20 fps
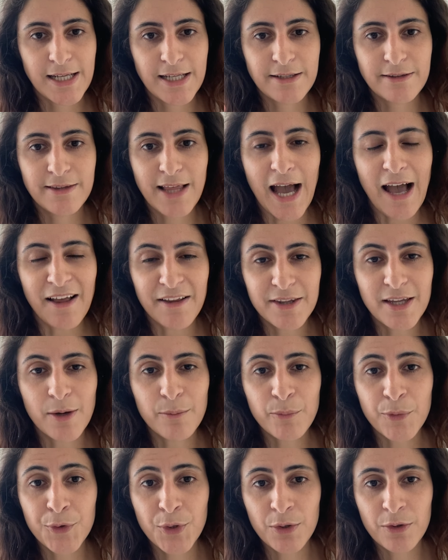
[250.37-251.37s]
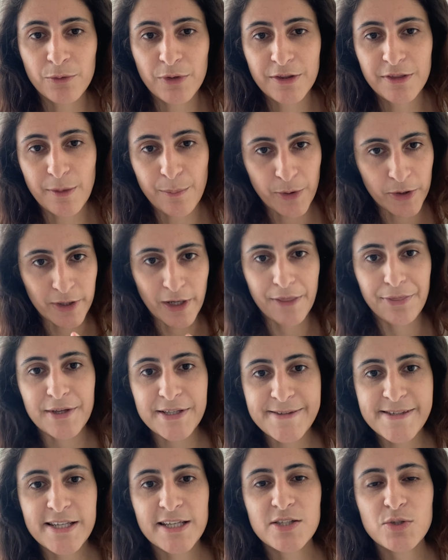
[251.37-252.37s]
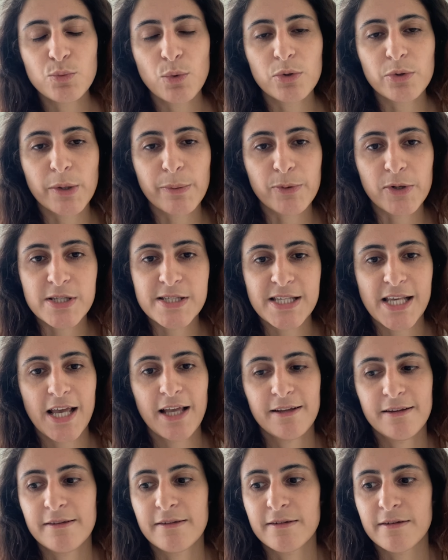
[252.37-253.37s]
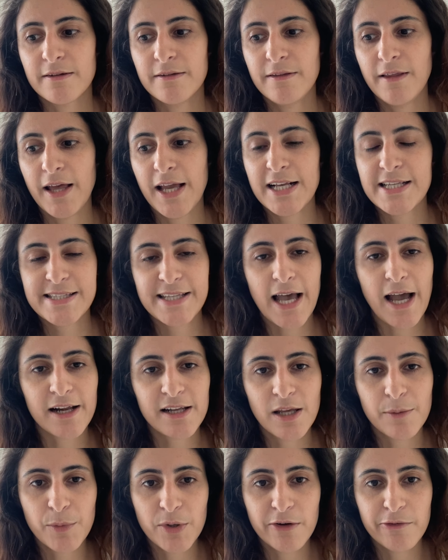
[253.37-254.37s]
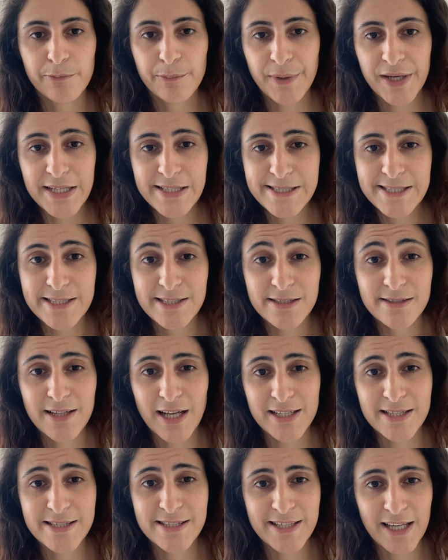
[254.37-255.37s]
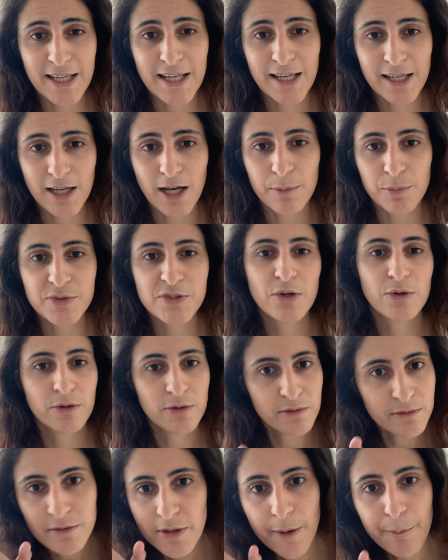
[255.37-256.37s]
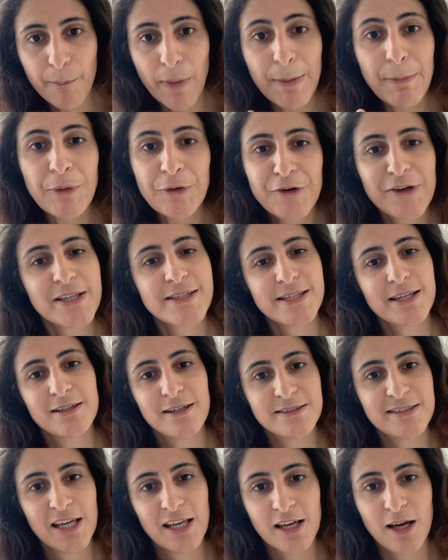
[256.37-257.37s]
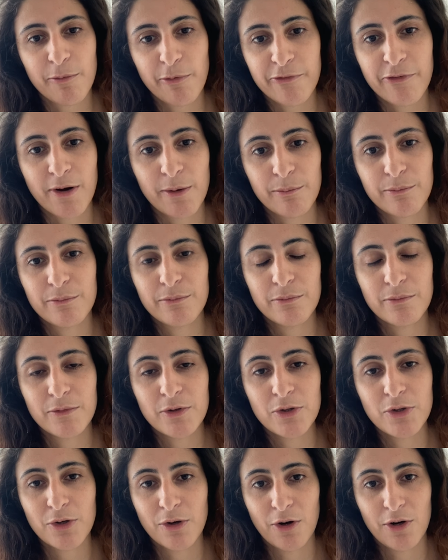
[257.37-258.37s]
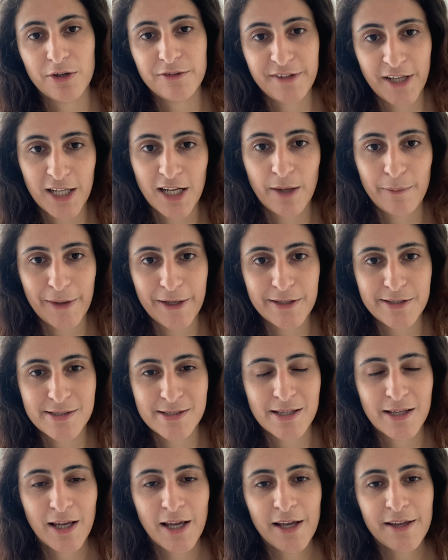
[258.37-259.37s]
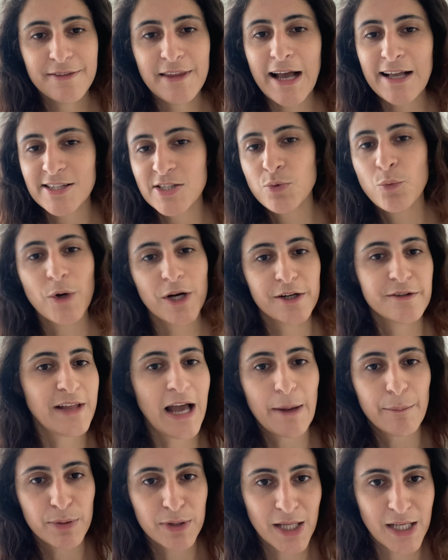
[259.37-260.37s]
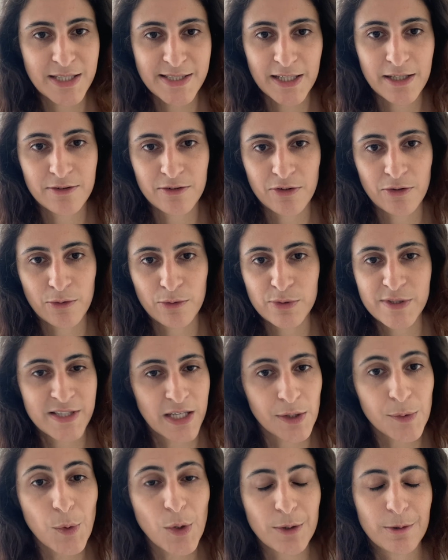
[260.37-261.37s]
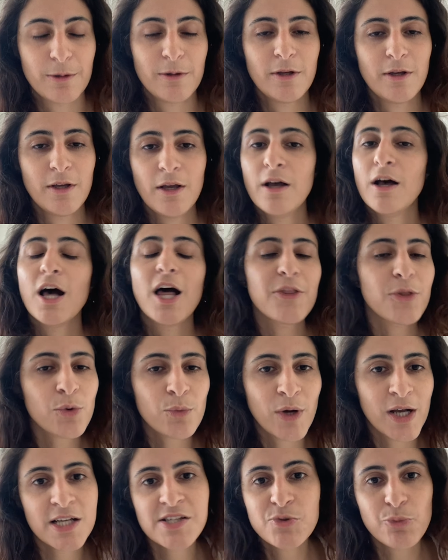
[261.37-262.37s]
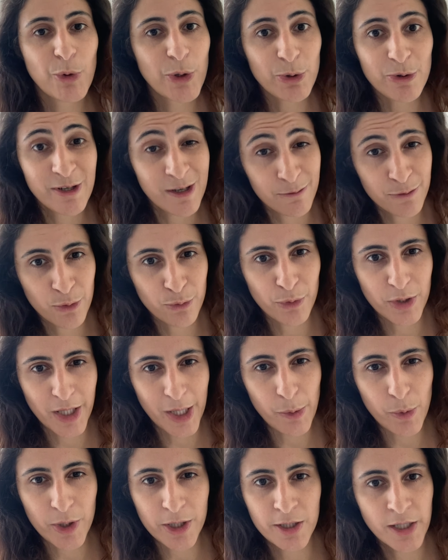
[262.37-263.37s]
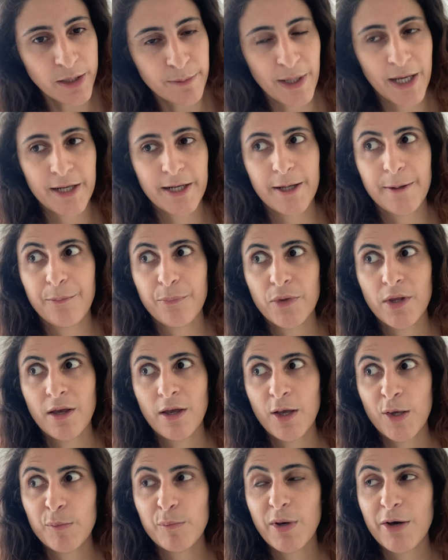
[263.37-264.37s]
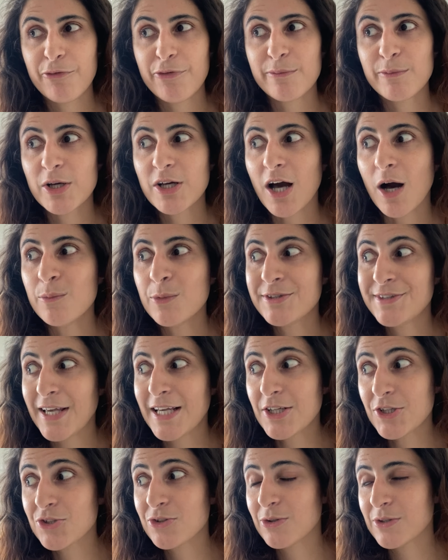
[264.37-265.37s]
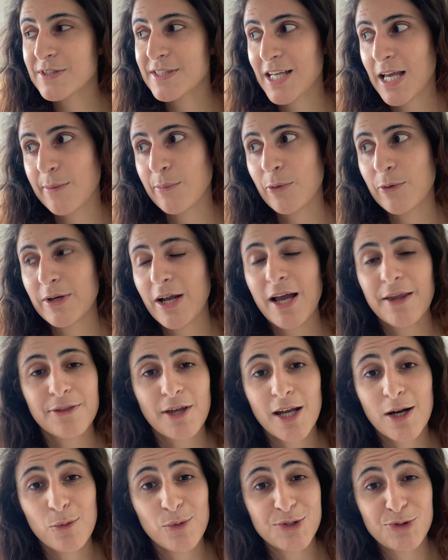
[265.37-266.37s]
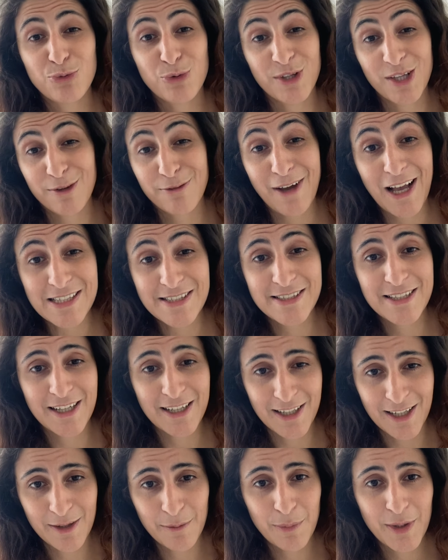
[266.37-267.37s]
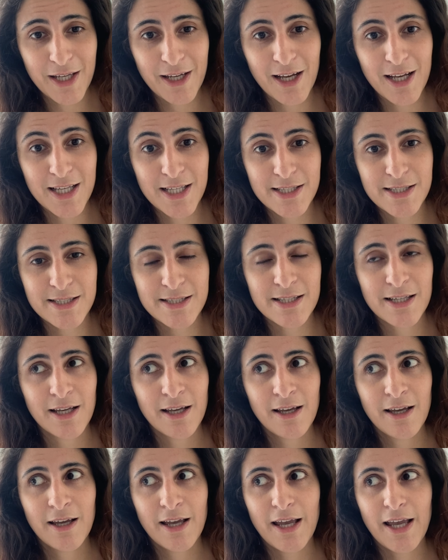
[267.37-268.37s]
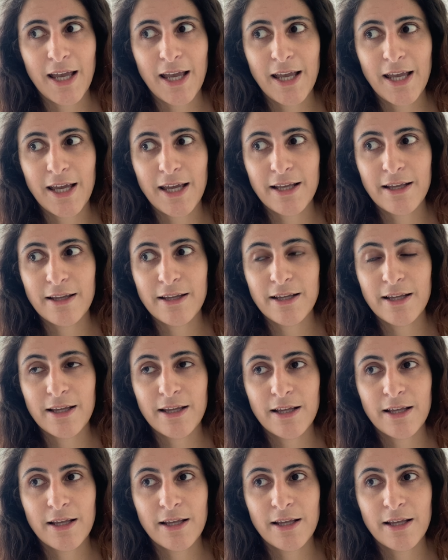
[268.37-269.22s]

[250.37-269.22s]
that number in the parentheses will represent the exact number of bits that it's taking up. So the memory is going to take up from your database. That's where that plays into SQL. Otherwise, we don't have to really worry about it. But from a computational standpoint, I thought it was really fascinating because the